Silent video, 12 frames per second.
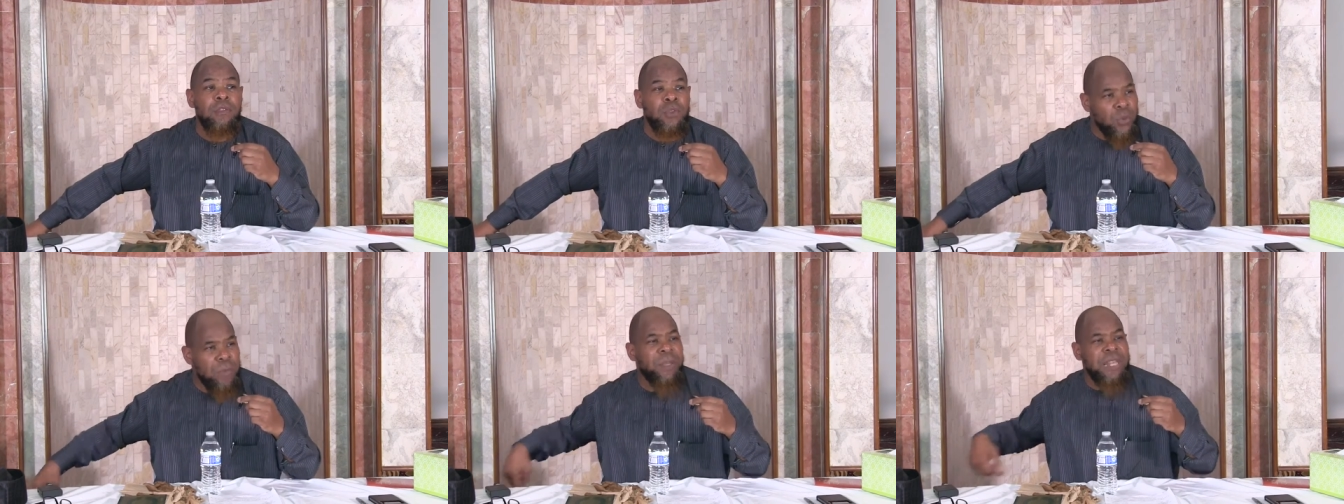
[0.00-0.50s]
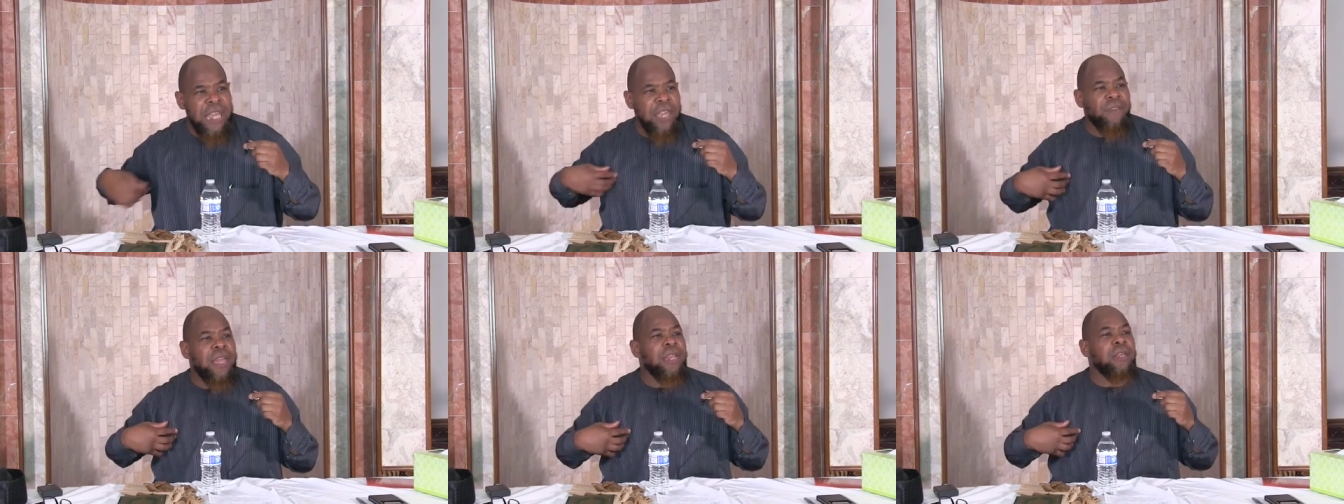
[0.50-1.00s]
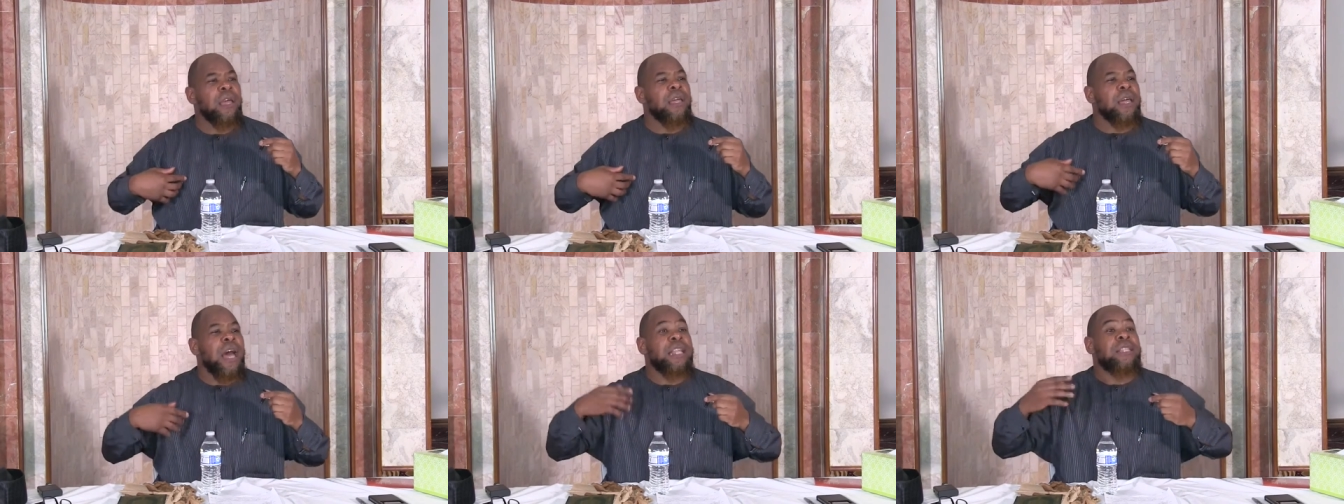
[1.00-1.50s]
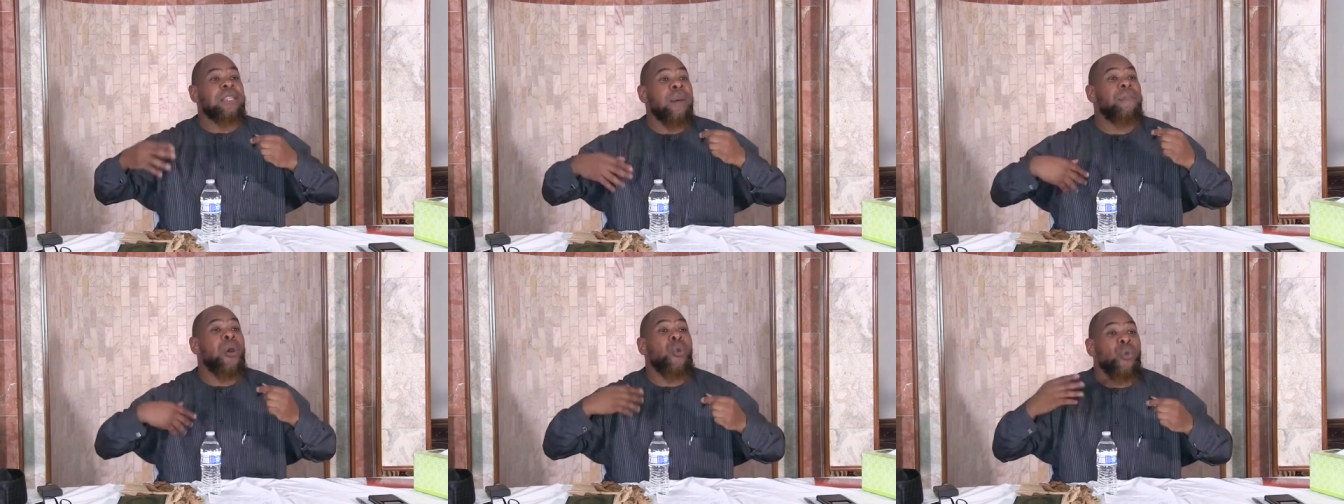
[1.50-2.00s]
So we believe in
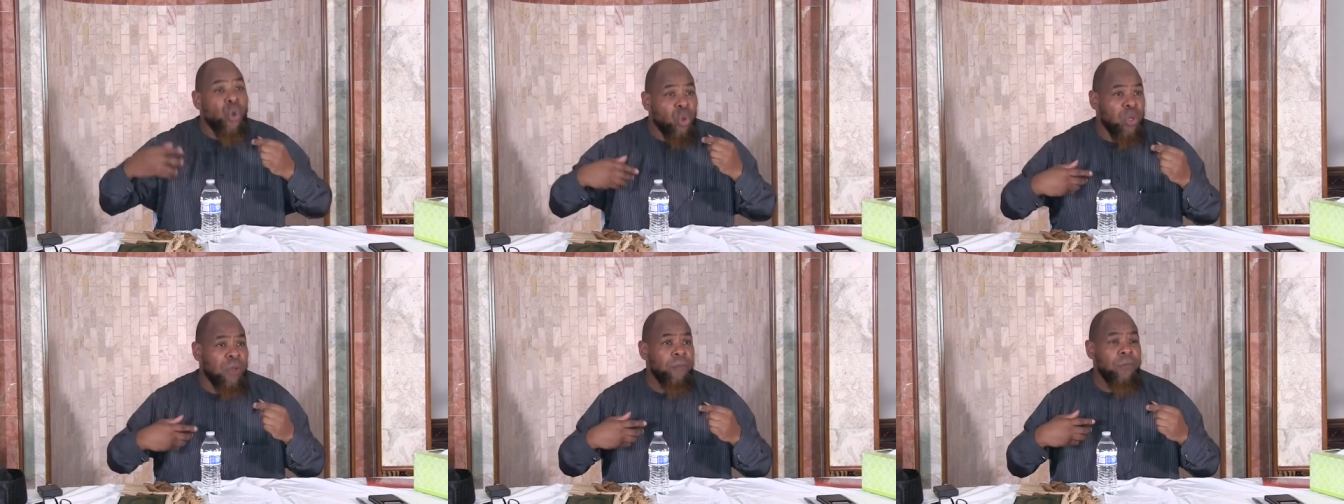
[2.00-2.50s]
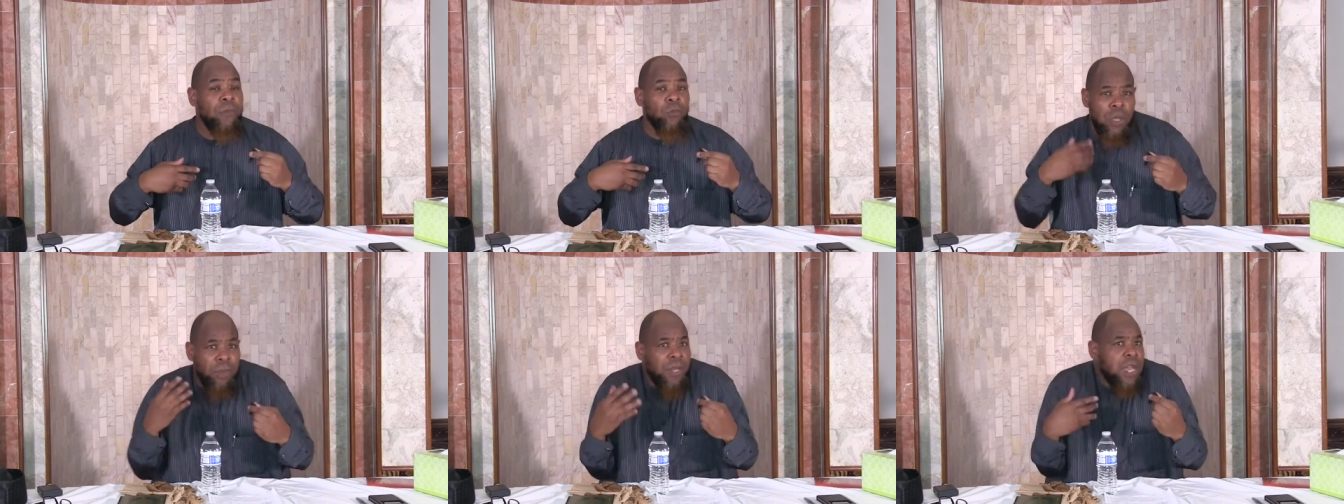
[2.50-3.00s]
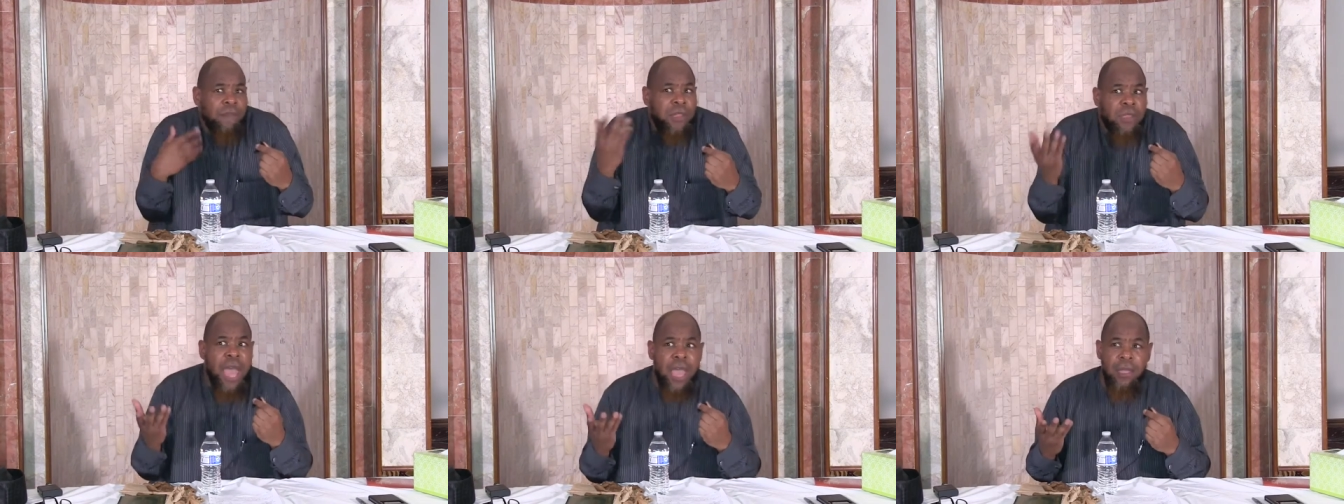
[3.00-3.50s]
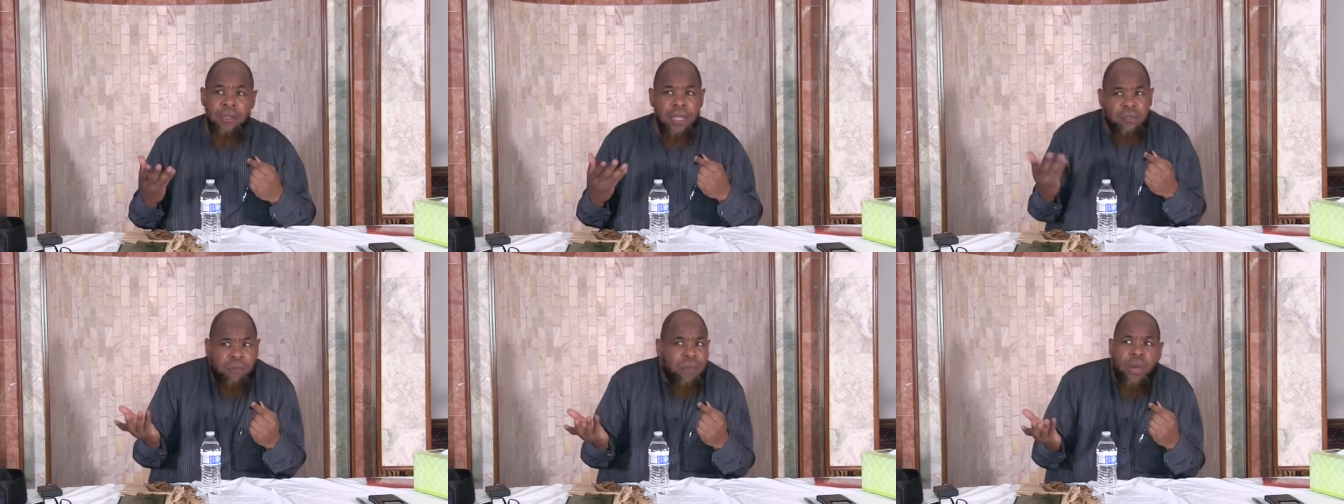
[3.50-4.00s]
at-tabarruk. We believe in that.
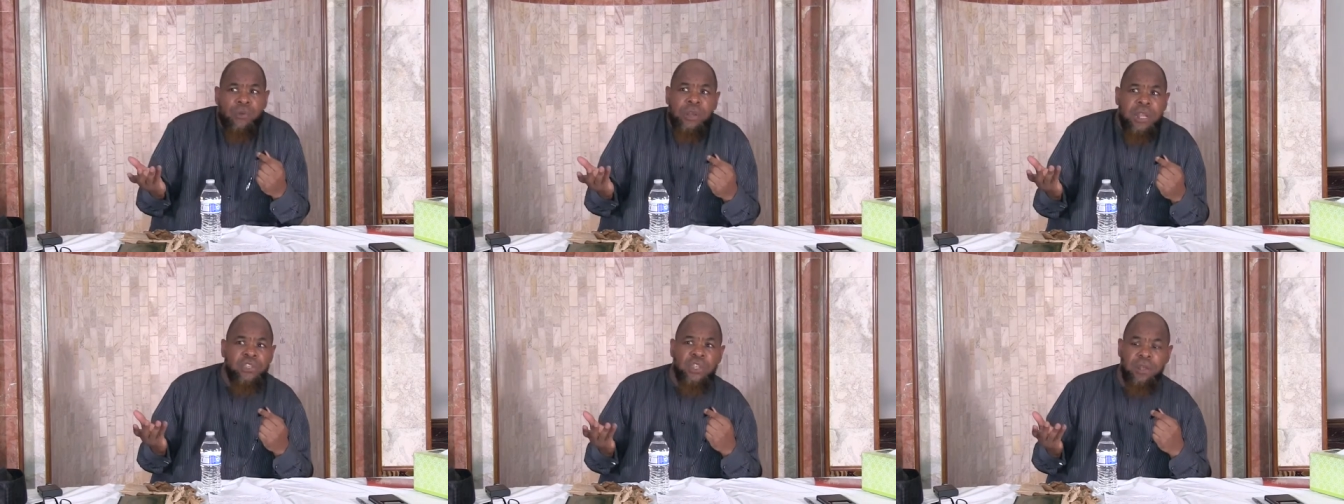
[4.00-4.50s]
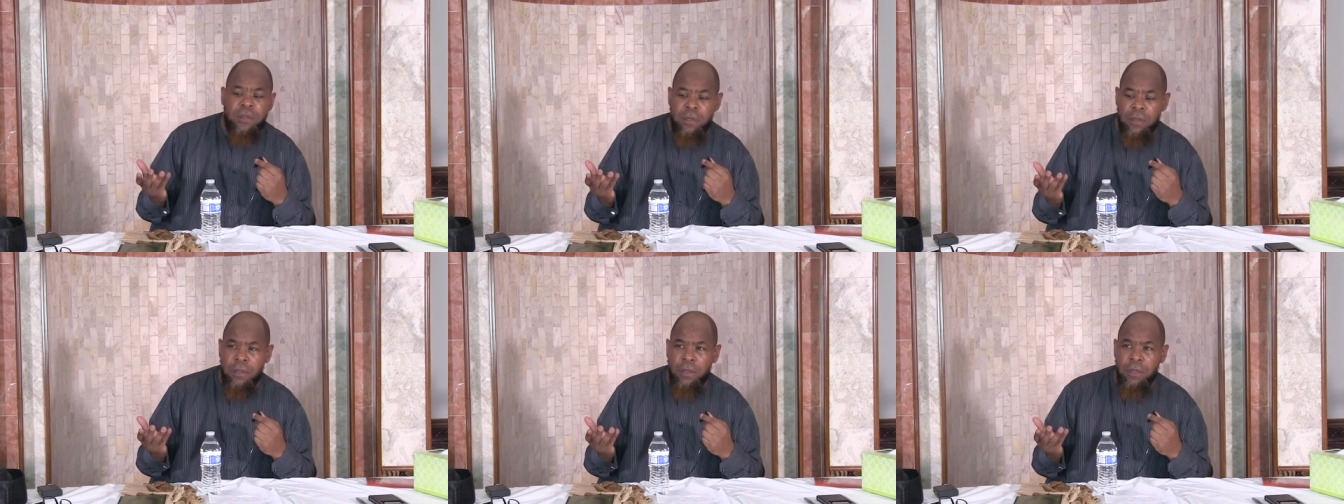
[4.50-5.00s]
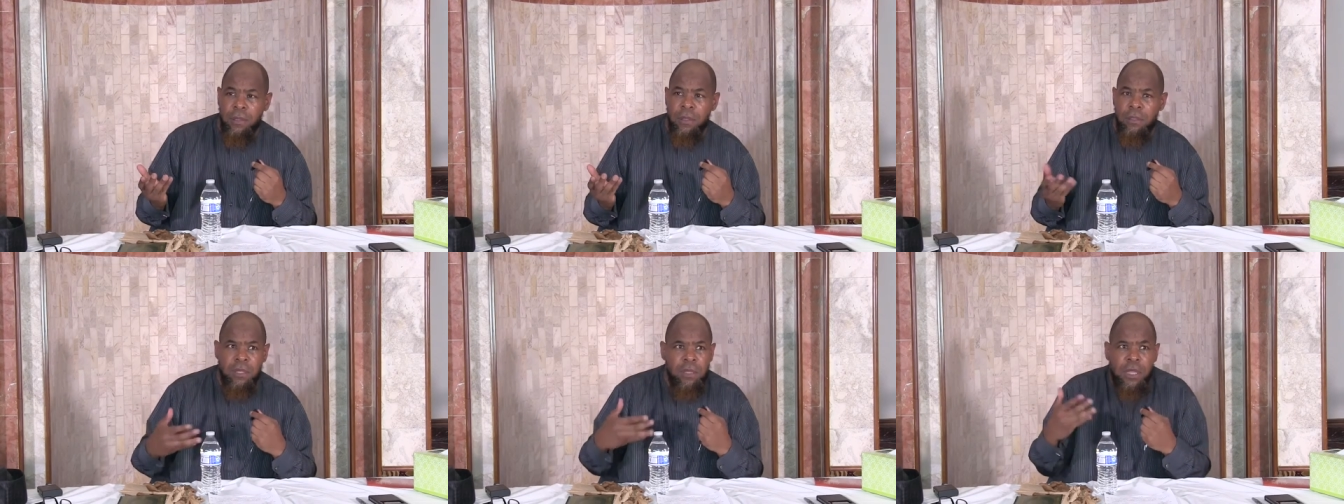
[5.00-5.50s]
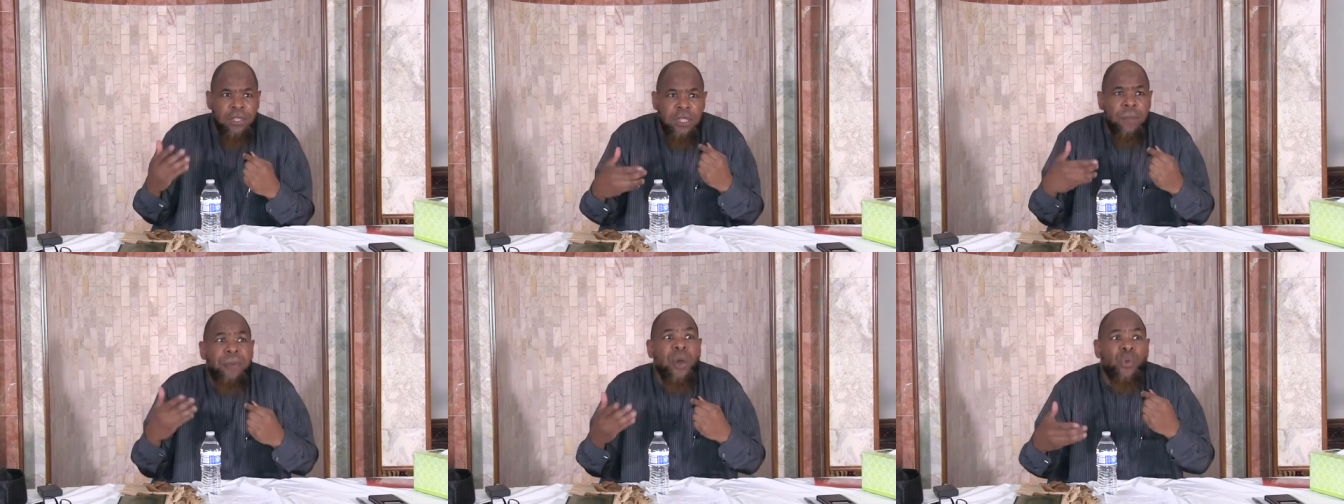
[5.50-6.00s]
That's from our religion the
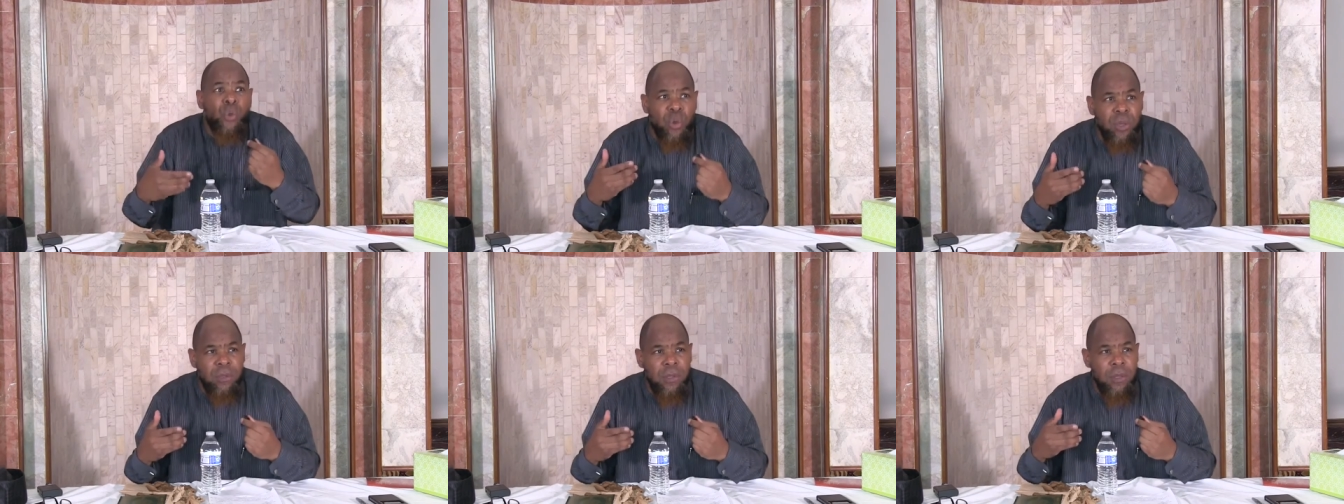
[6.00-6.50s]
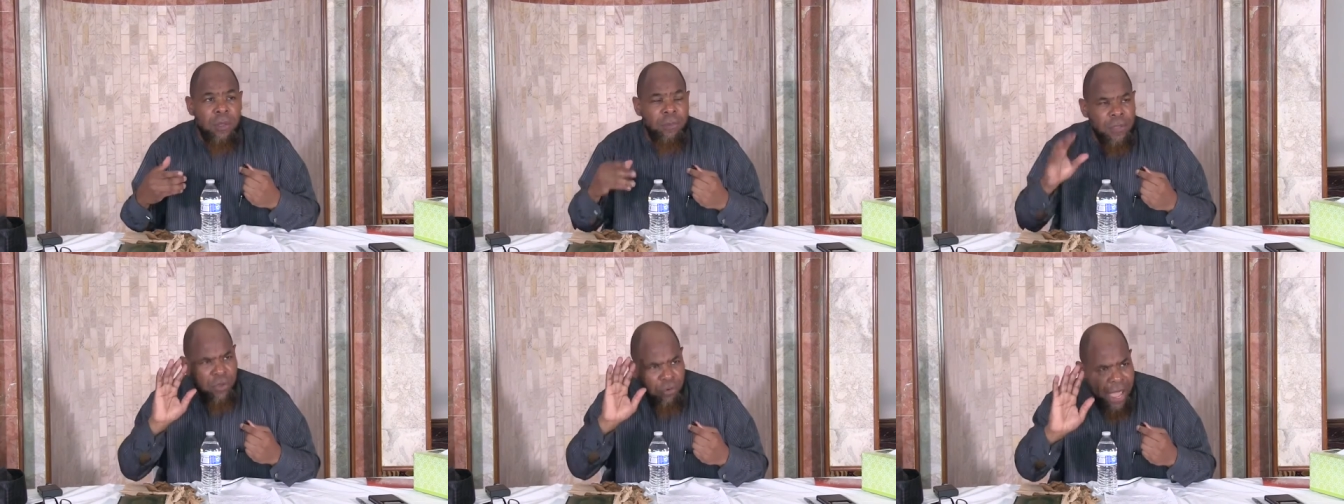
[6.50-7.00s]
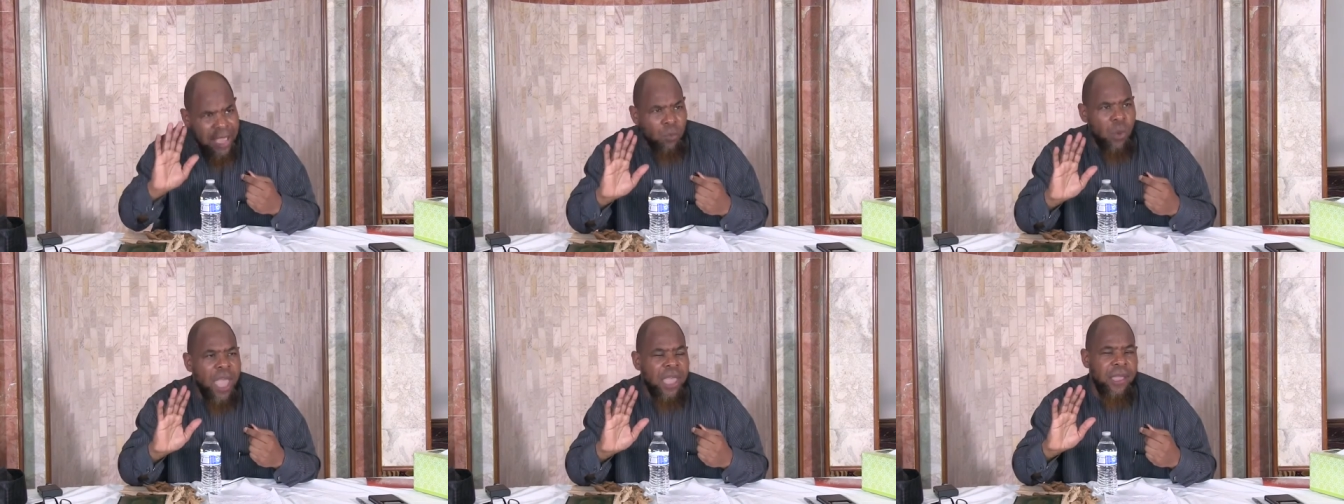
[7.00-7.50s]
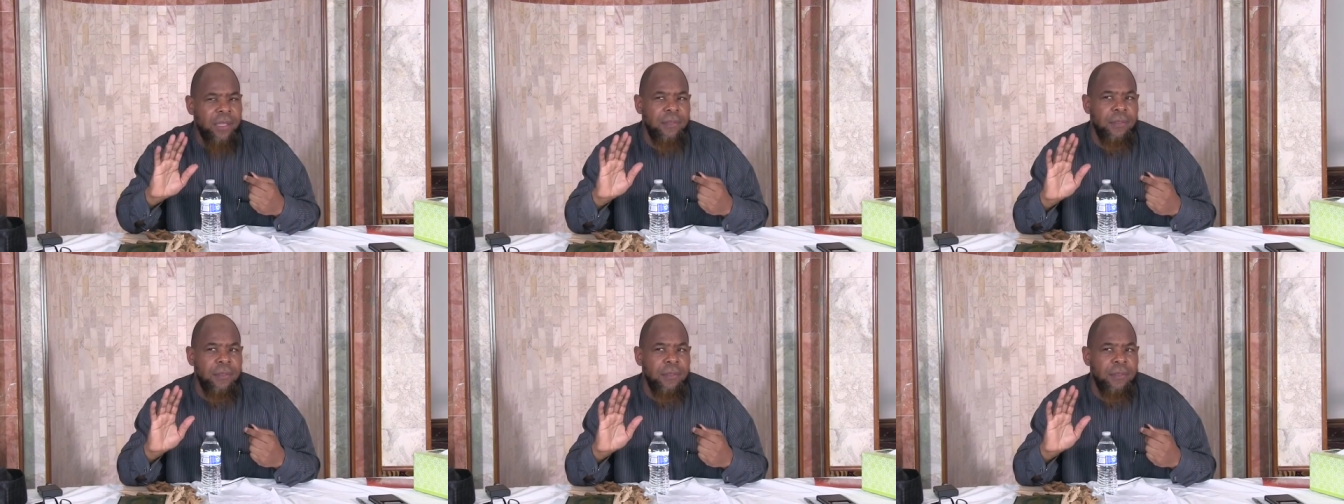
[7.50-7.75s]
tabarruk, but the right way.